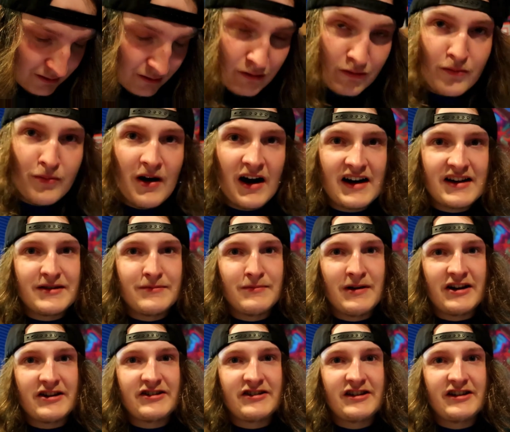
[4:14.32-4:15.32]
Who buys
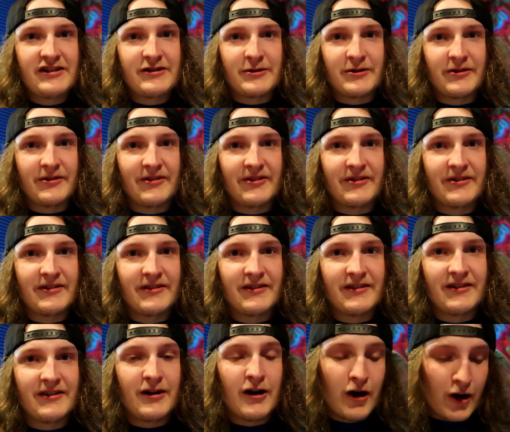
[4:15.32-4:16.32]
mesh t-shirts?
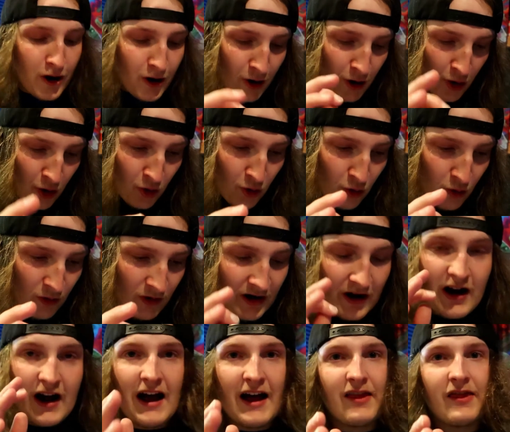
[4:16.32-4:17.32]
Who?
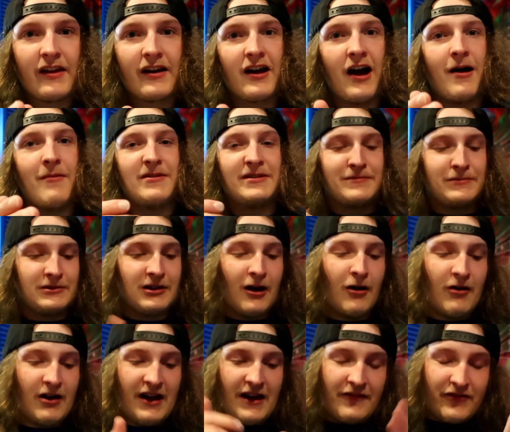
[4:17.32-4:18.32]
In the comments
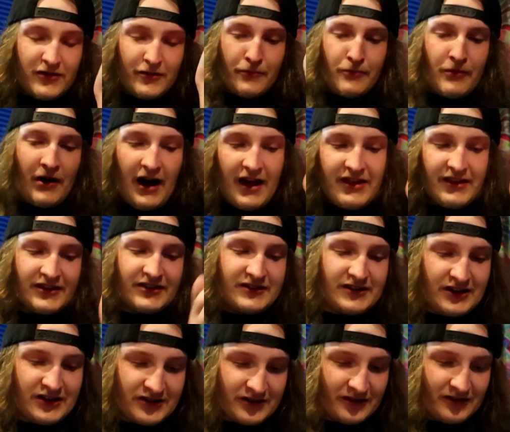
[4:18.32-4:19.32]
below, if you buy this
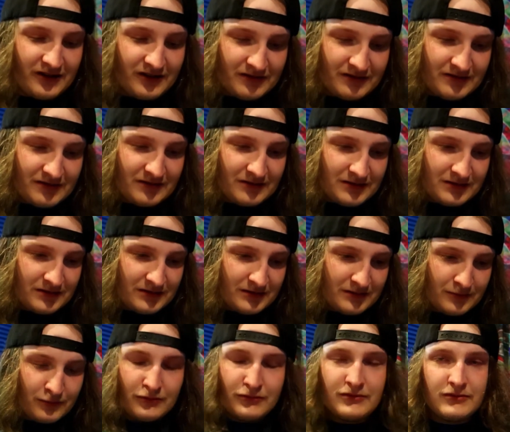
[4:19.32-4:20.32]
t-shirt,
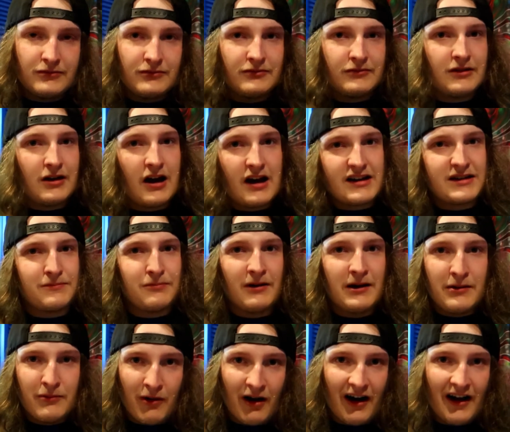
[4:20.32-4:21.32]

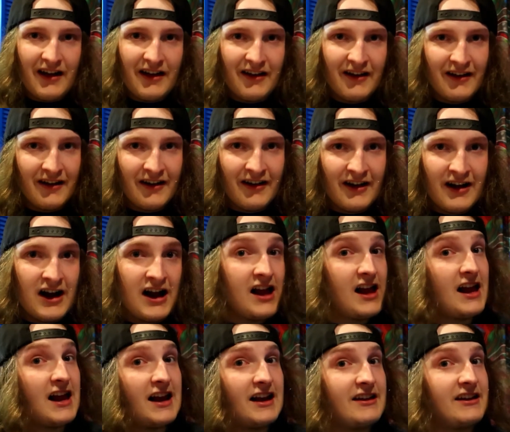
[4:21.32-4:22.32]
explain why.
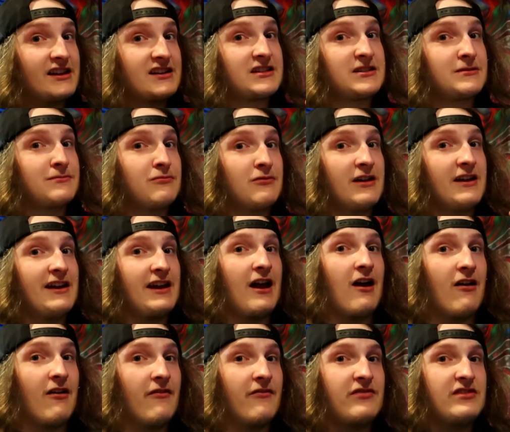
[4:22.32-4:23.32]
And explain
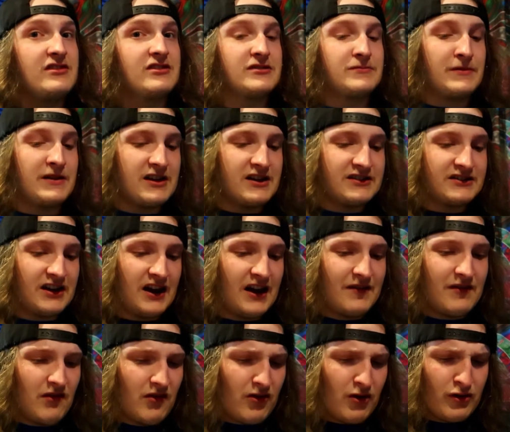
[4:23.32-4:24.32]
how it feels, because
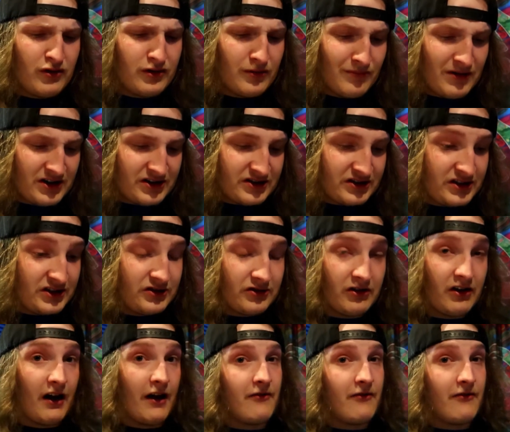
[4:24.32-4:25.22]
I've never owned a mesh t-shirt.